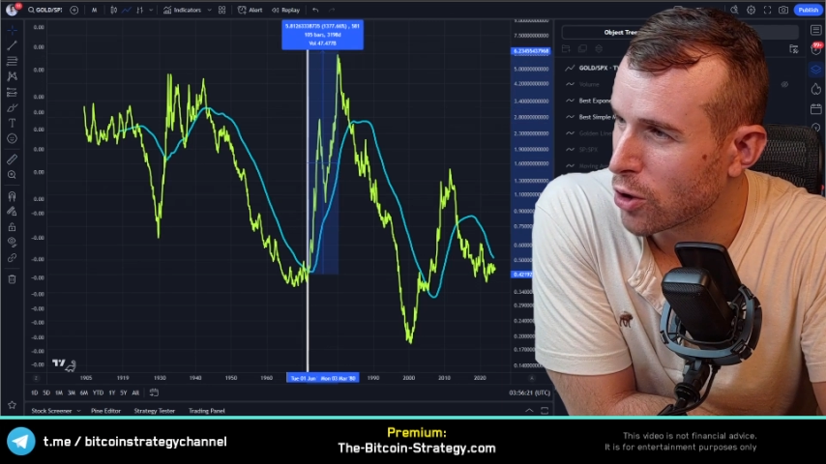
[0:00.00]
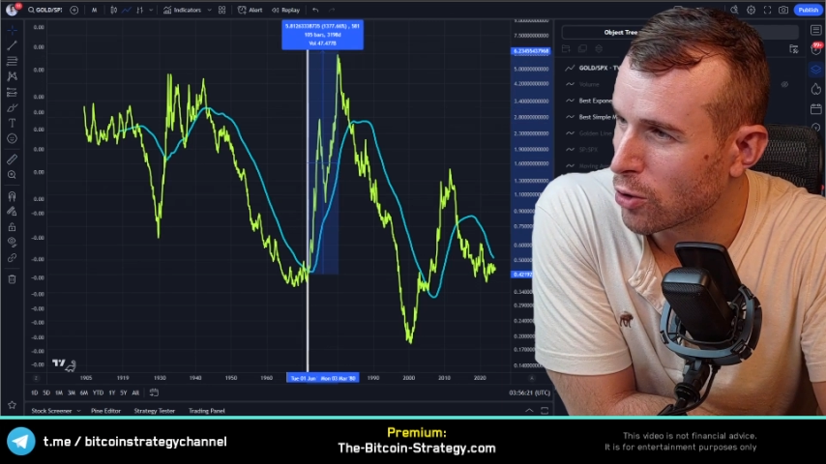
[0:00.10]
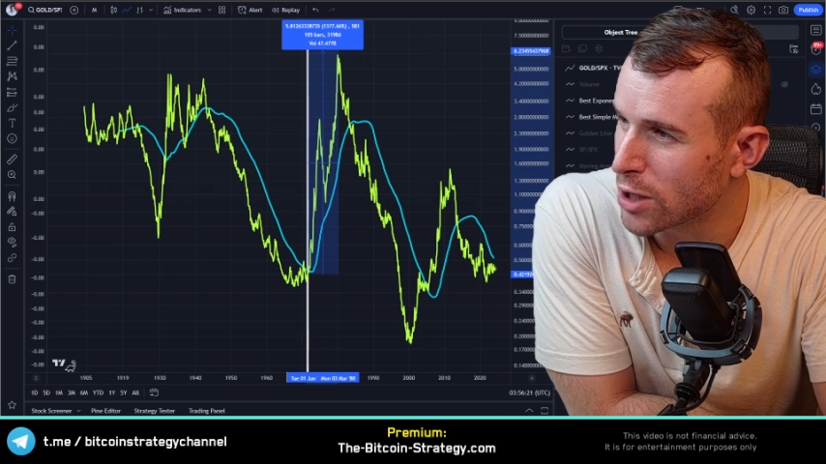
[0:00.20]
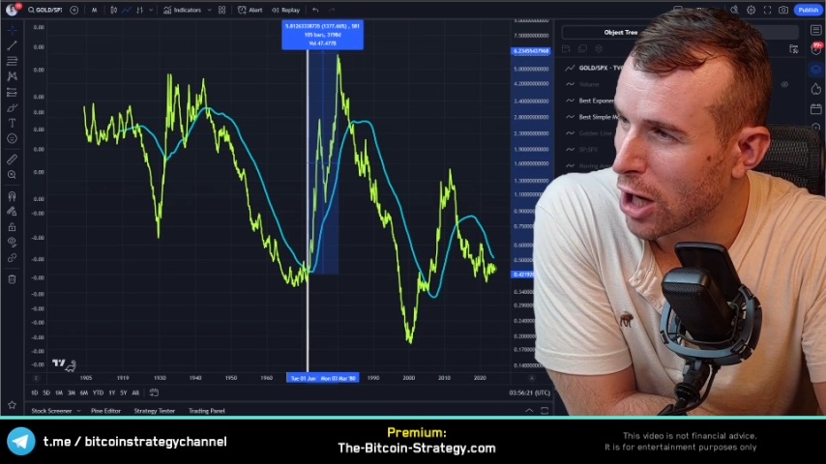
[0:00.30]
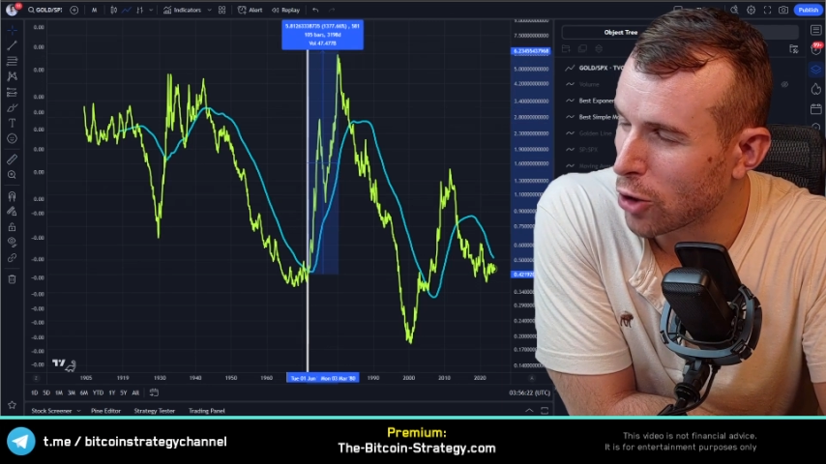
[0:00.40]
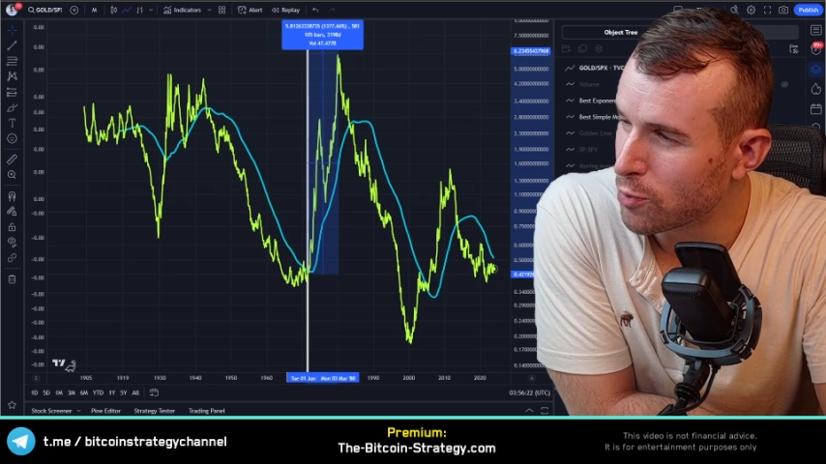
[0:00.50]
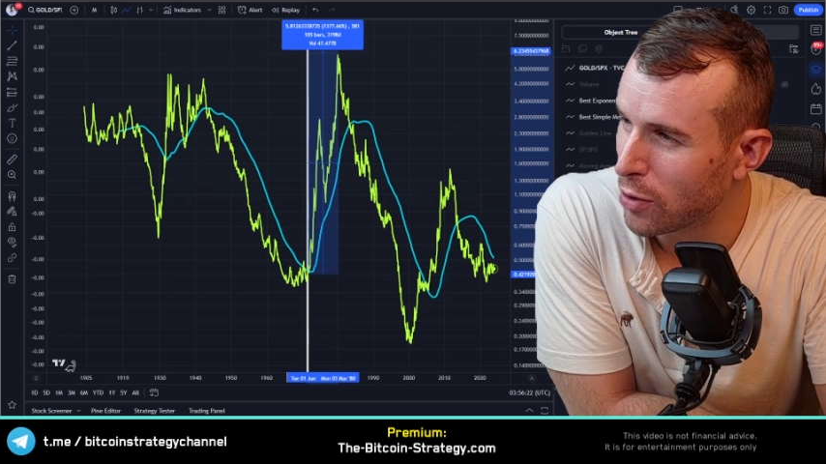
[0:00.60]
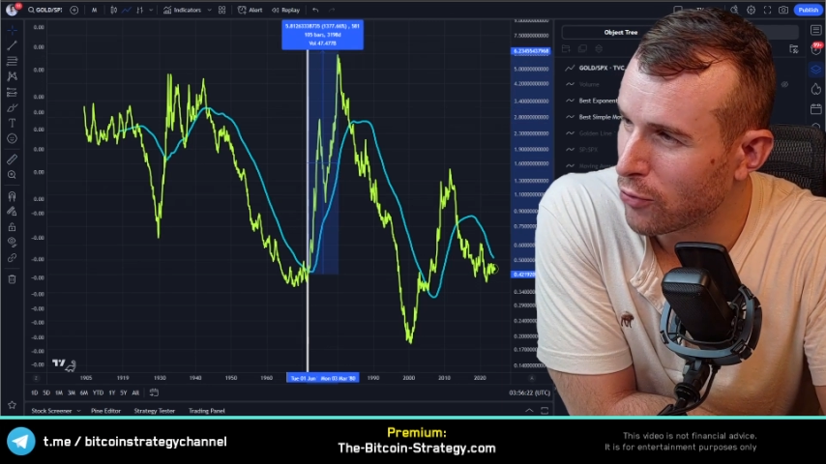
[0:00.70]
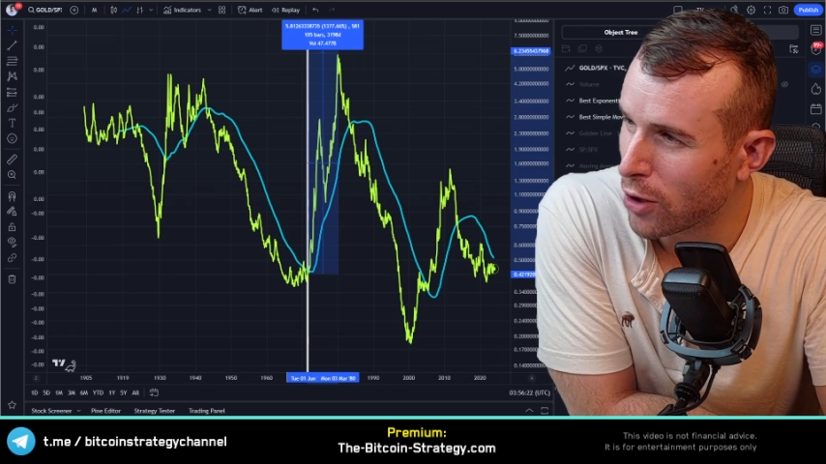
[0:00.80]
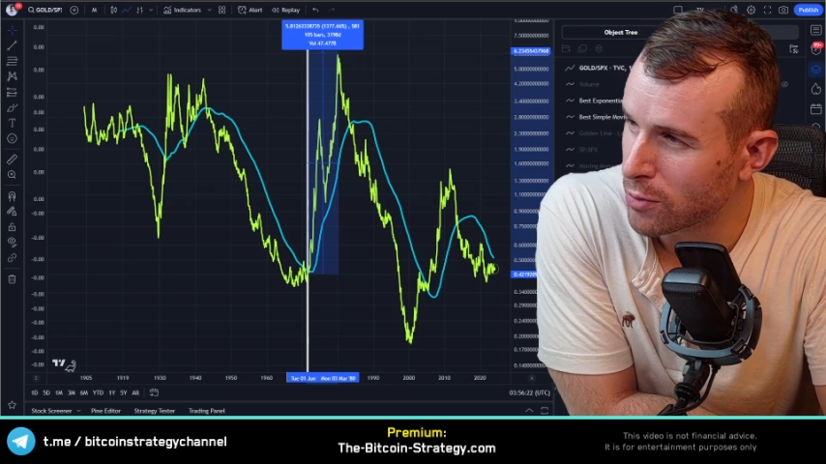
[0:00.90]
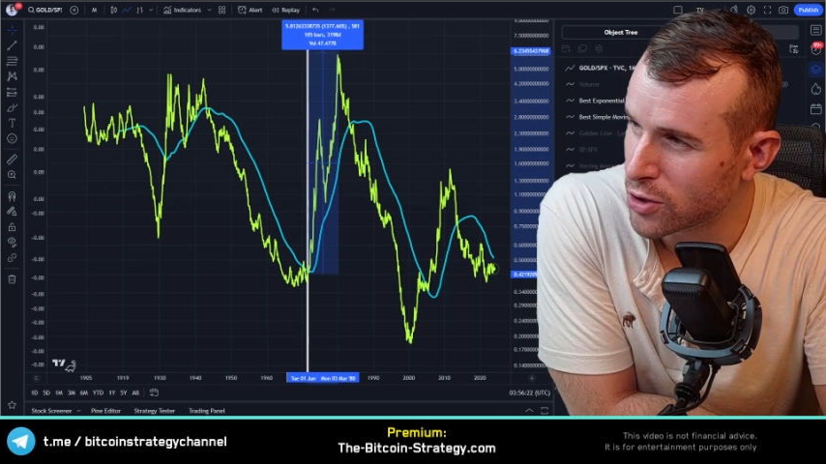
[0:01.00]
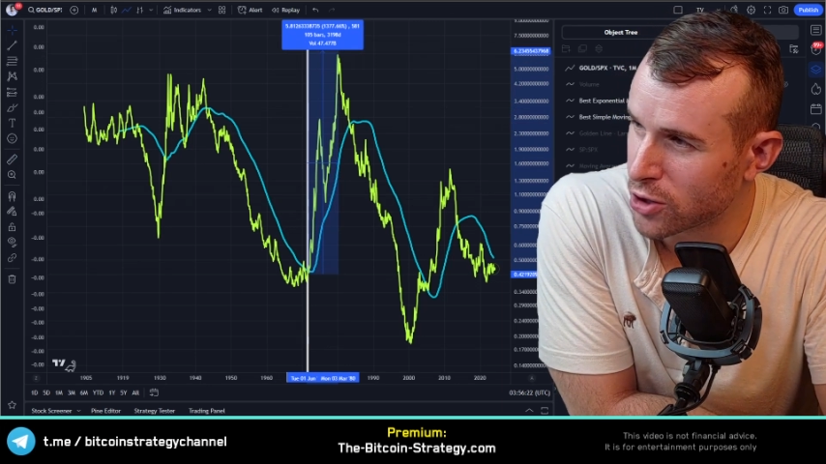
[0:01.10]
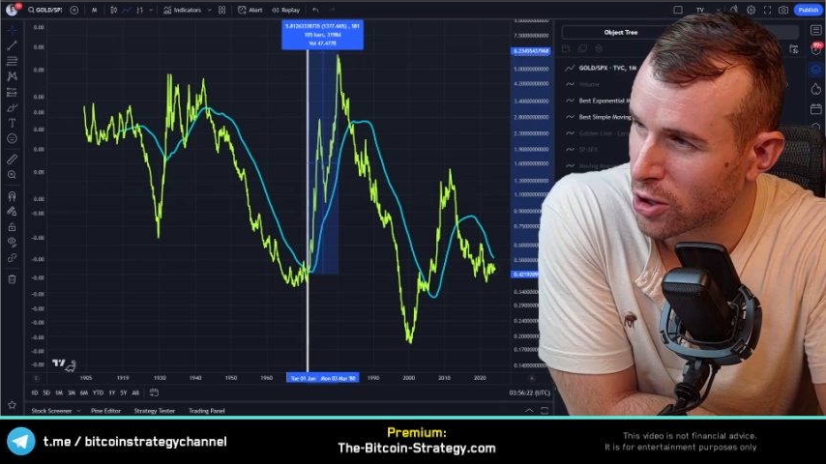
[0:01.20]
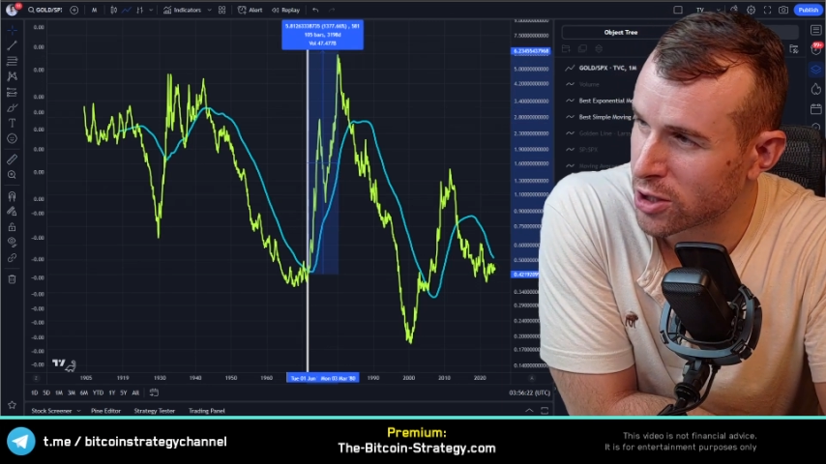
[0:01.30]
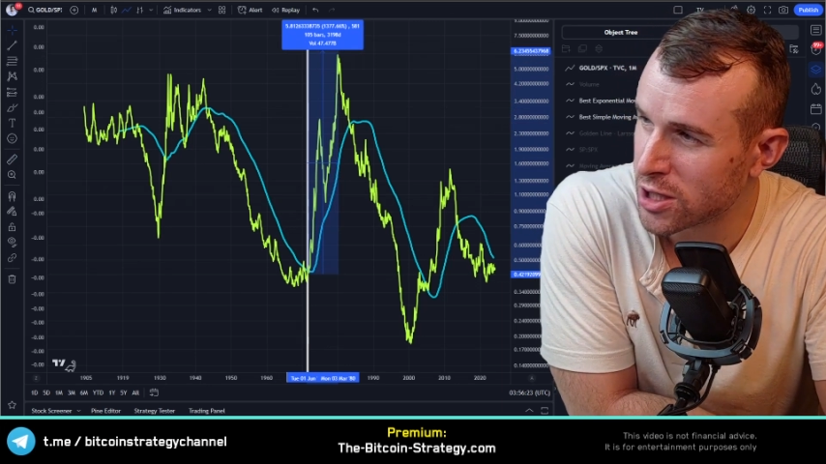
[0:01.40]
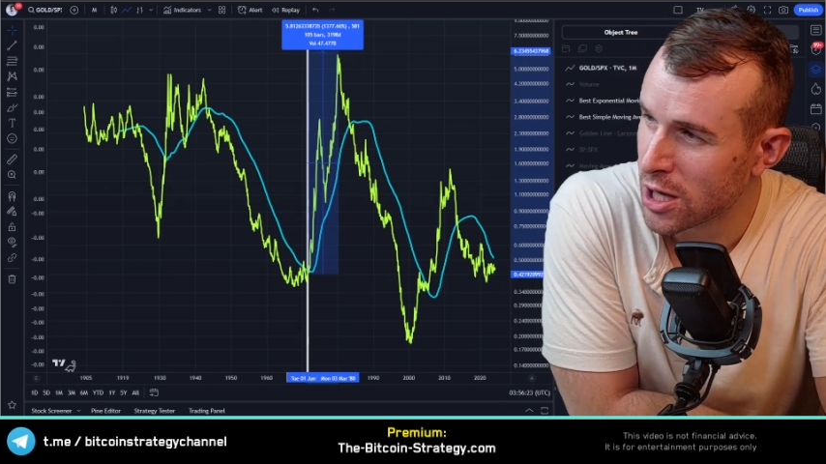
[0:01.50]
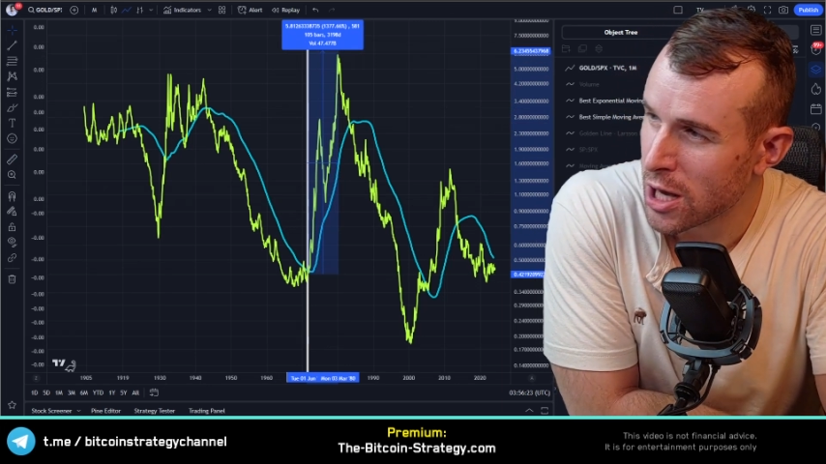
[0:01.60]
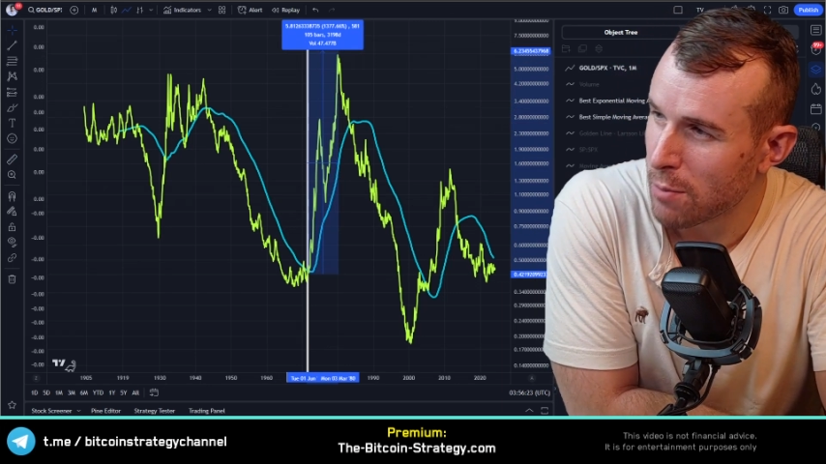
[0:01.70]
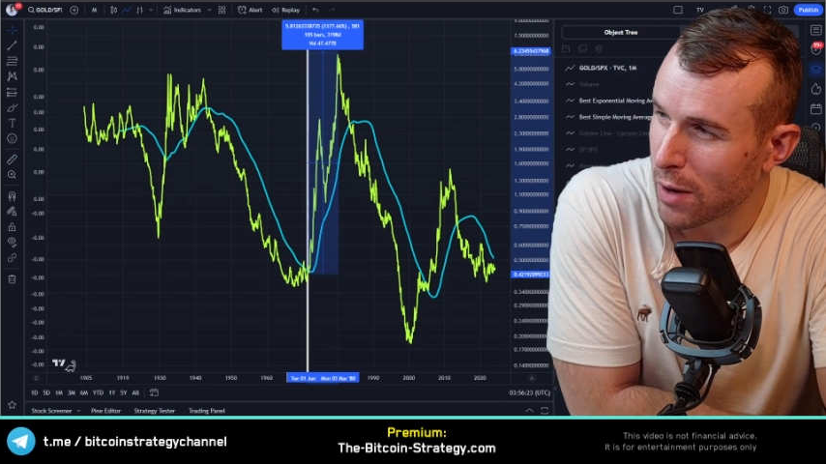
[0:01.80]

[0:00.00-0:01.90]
Gold outperformed stocks